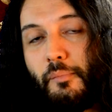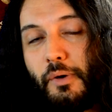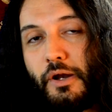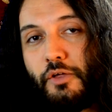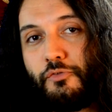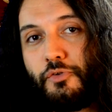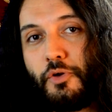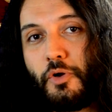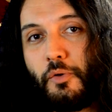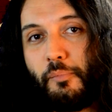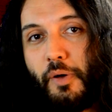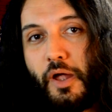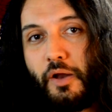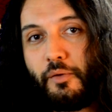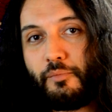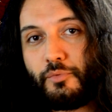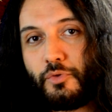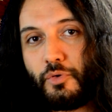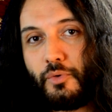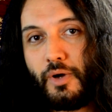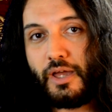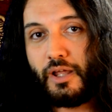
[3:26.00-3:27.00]
but if you compare
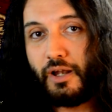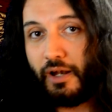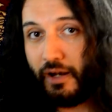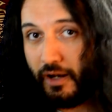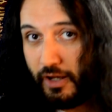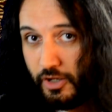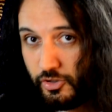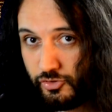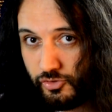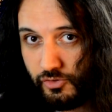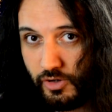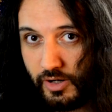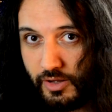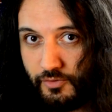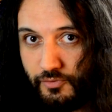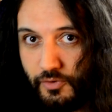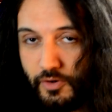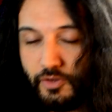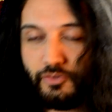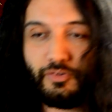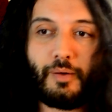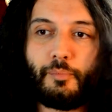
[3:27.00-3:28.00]
him to a legionary,
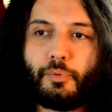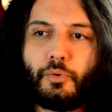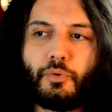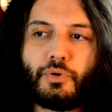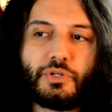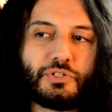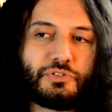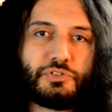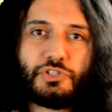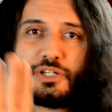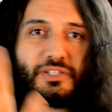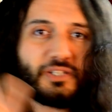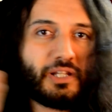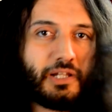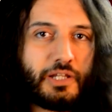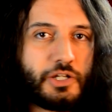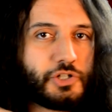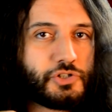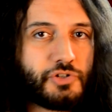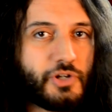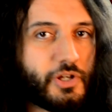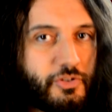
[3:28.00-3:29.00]
for example, who is just a
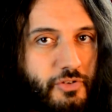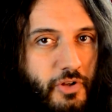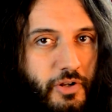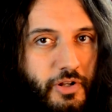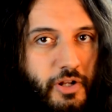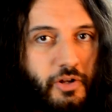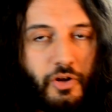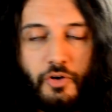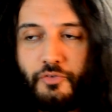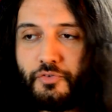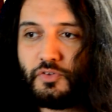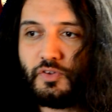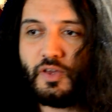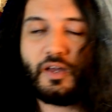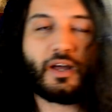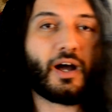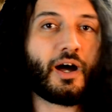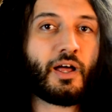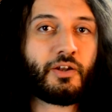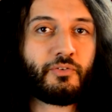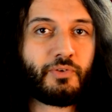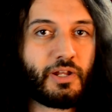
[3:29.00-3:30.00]
legionary, he's not an officer, he
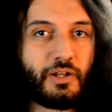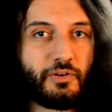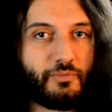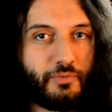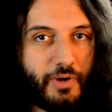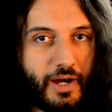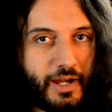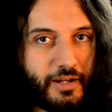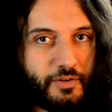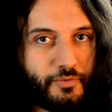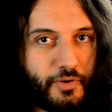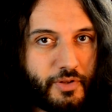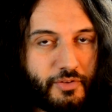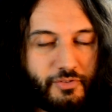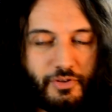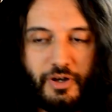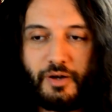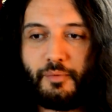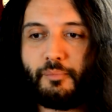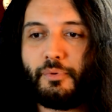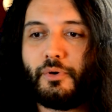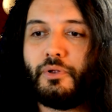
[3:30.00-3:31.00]
can't read and write, for
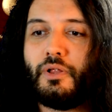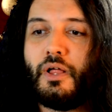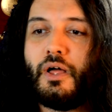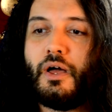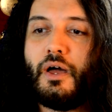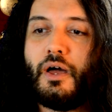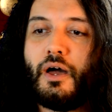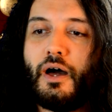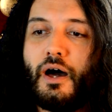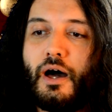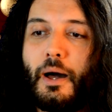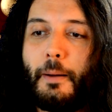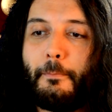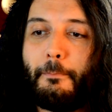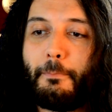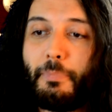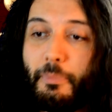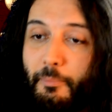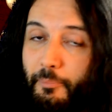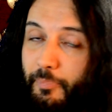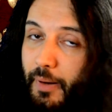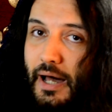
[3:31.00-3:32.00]
example,
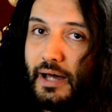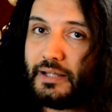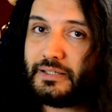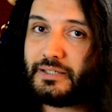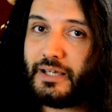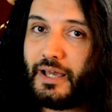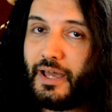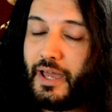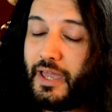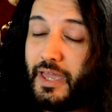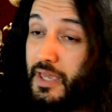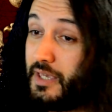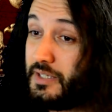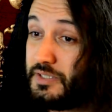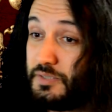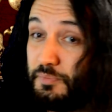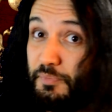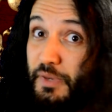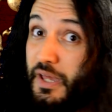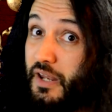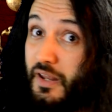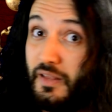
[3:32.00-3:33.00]
but he's
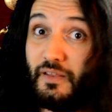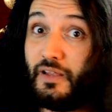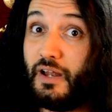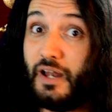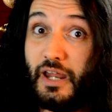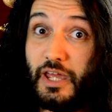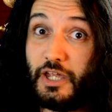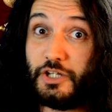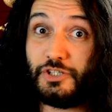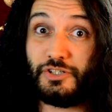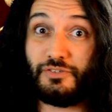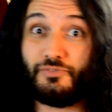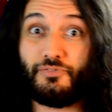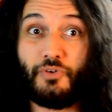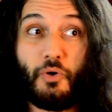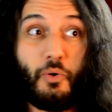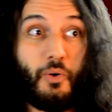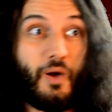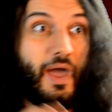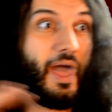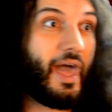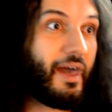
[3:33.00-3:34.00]
been in the legion
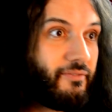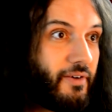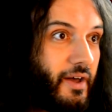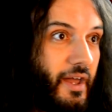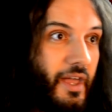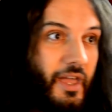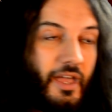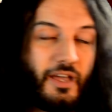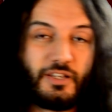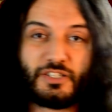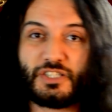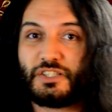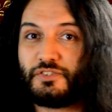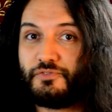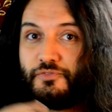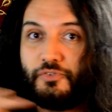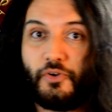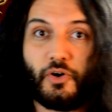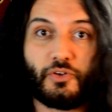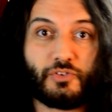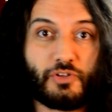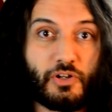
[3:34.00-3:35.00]
forever, he has
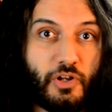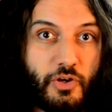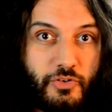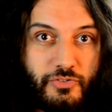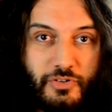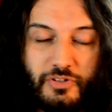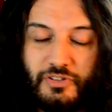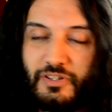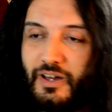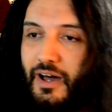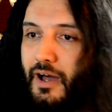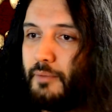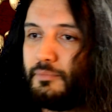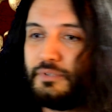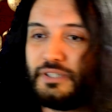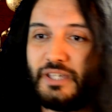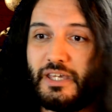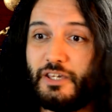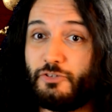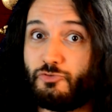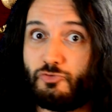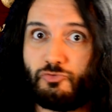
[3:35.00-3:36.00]
fought loads of times,
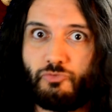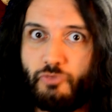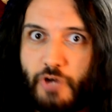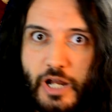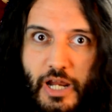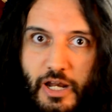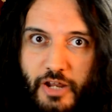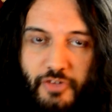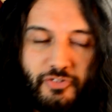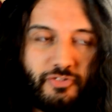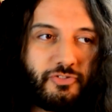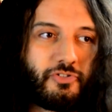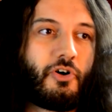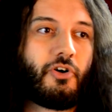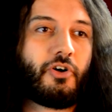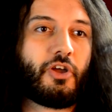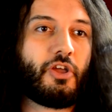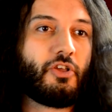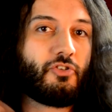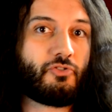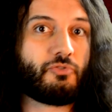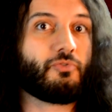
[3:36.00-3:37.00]
he's really
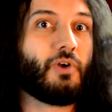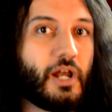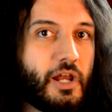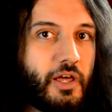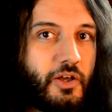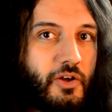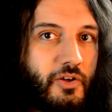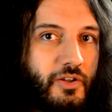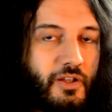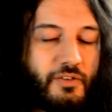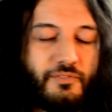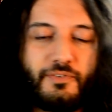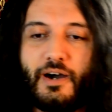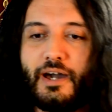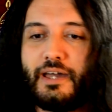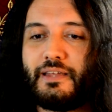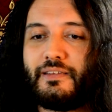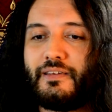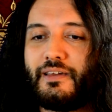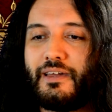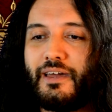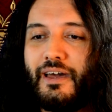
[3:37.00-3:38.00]
strong, he's really good at
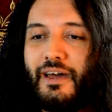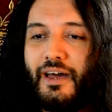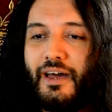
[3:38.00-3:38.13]
fighting,